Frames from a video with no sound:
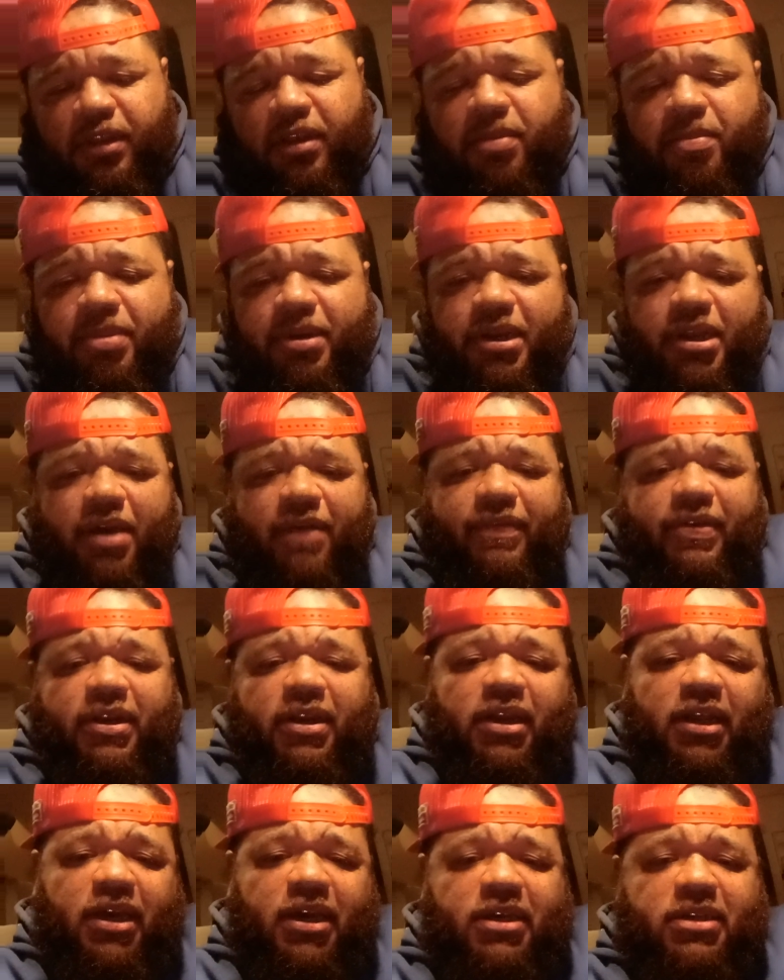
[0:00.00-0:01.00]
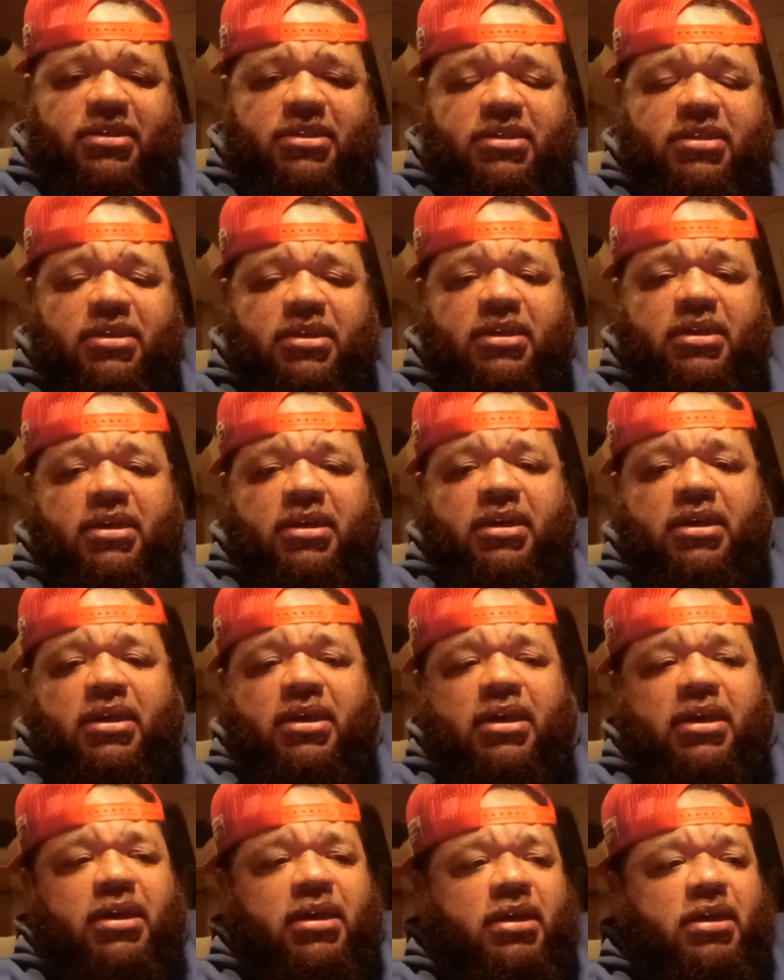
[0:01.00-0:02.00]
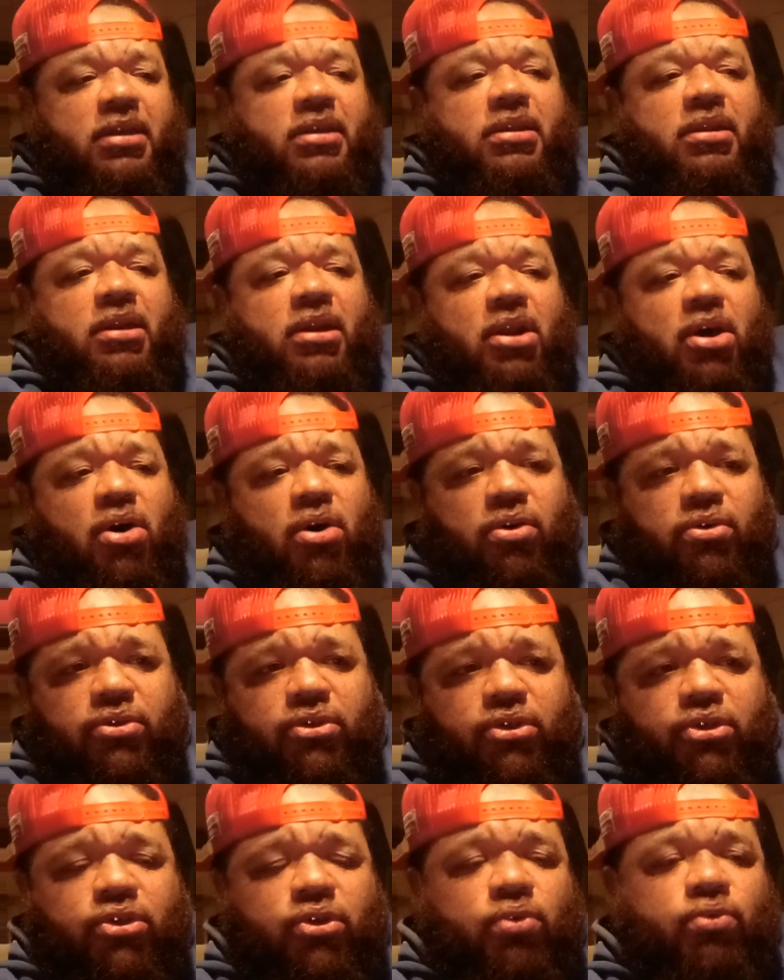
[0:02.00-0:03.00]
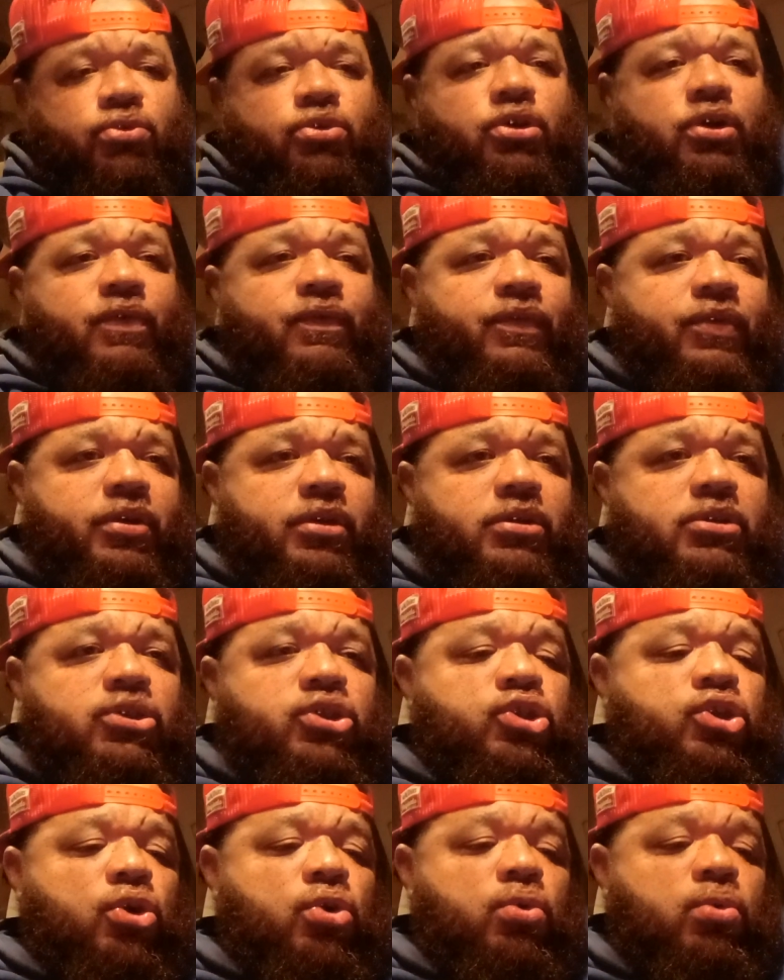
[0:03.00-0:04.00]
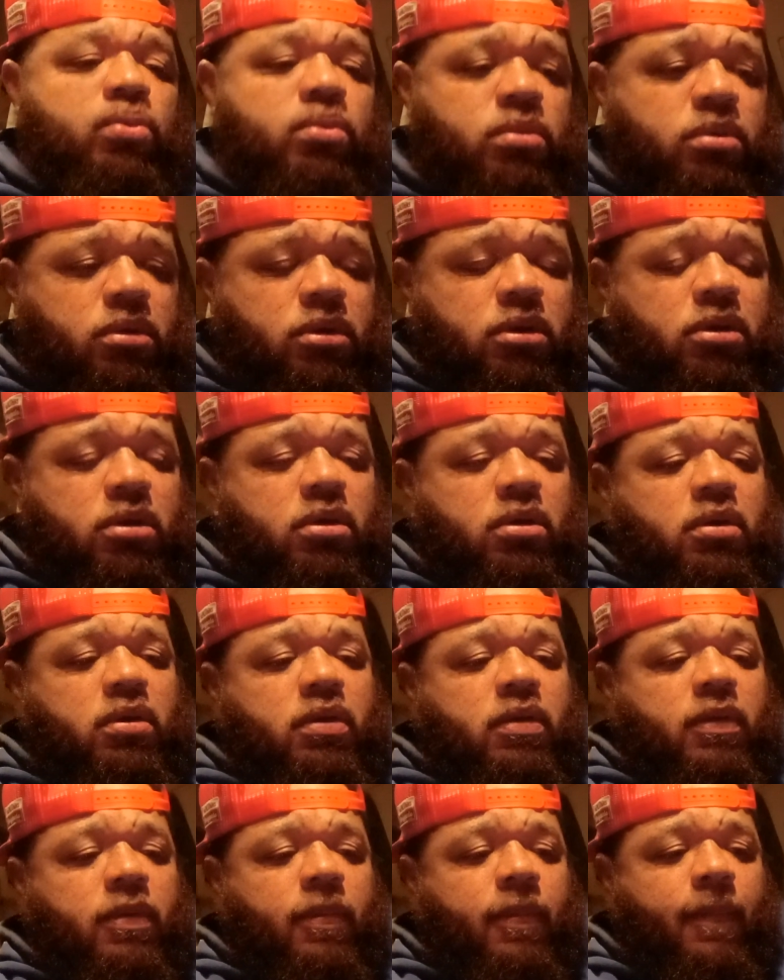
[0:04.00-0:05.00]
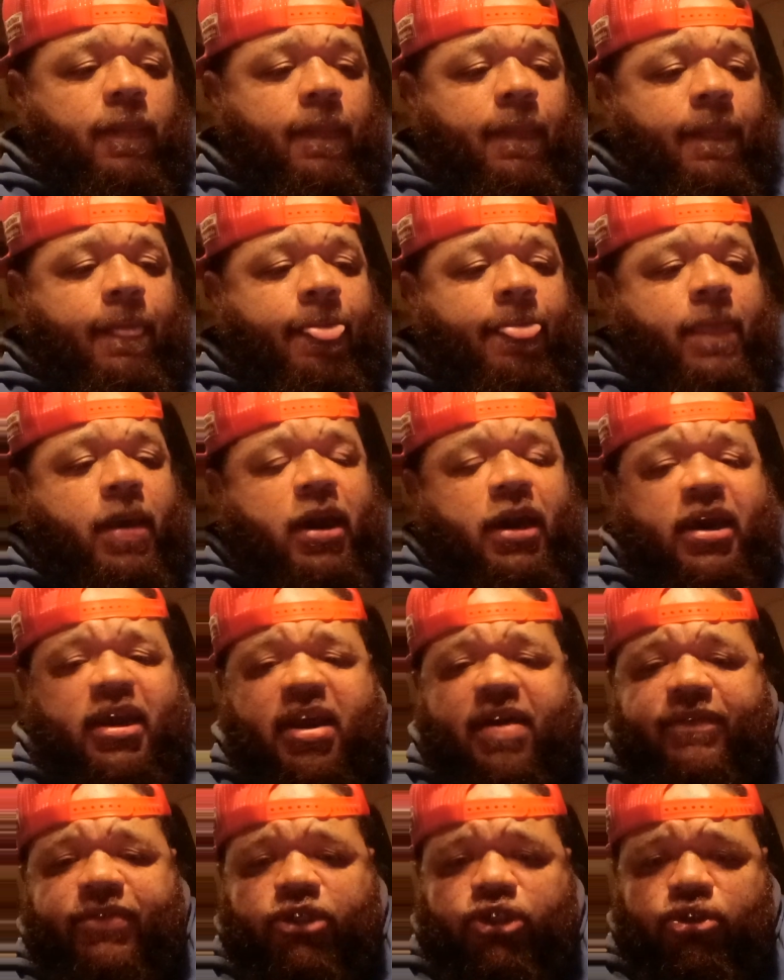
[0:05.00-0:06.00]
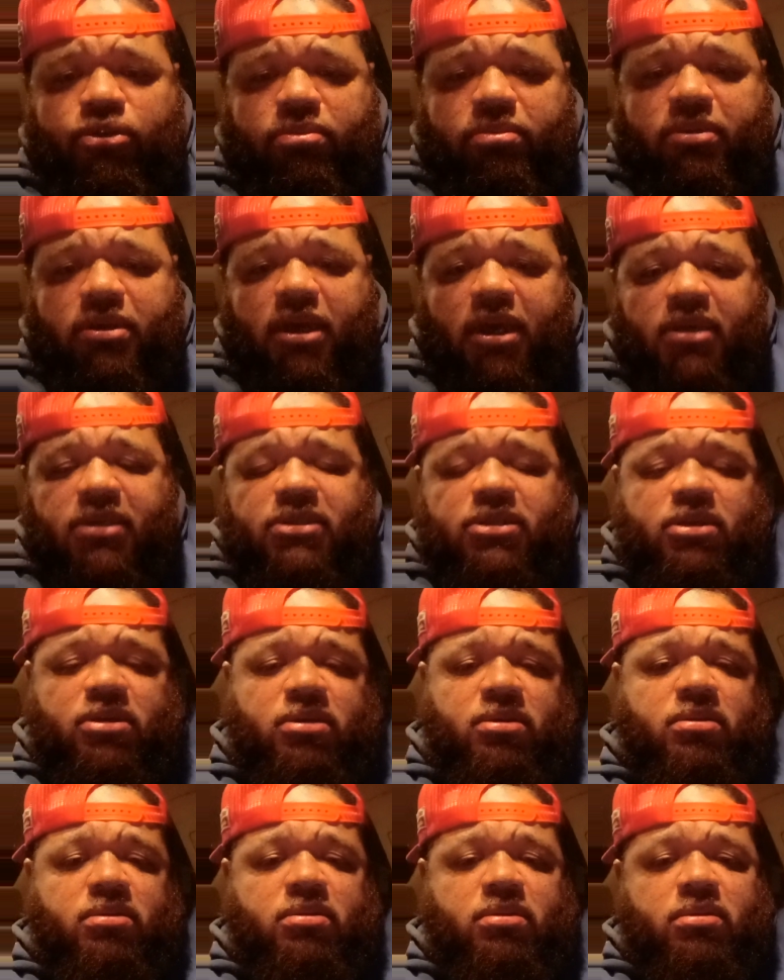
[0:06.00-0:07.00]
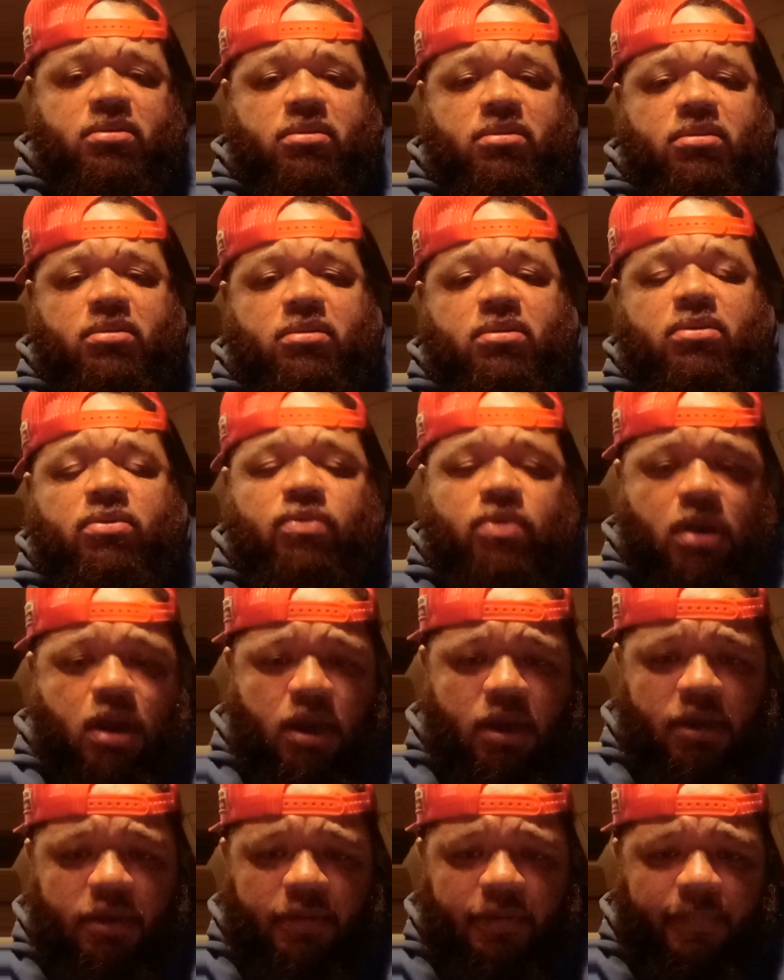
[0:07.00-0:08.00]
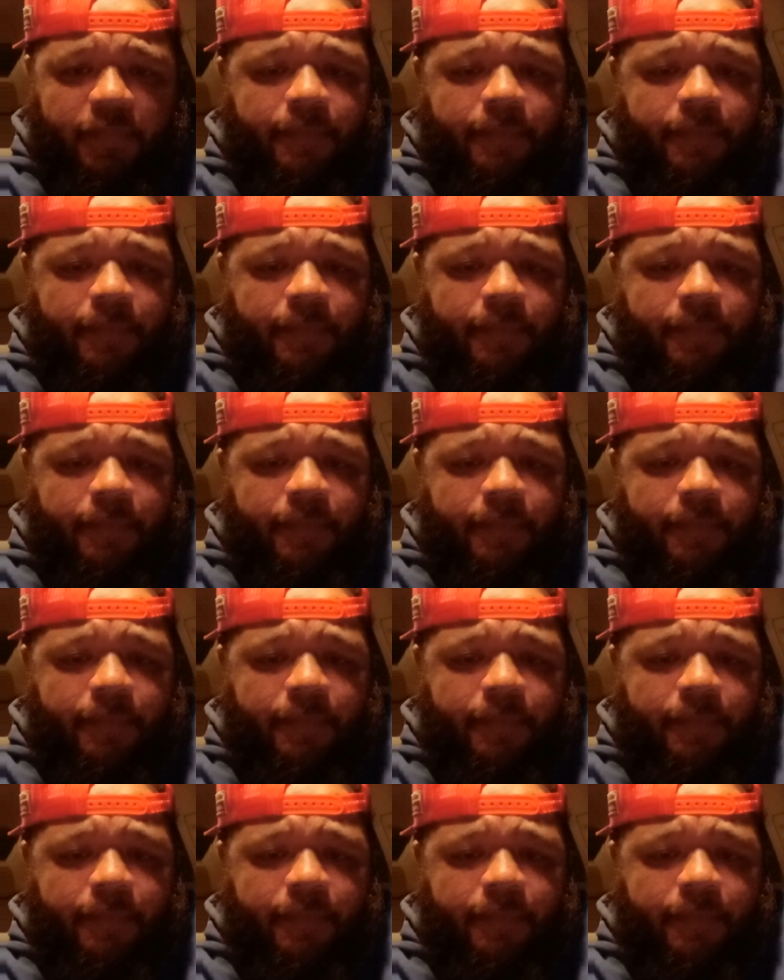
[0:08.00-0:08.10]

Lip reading: But nevertheless, the laws are so different. So, I could have a shooting case here, right?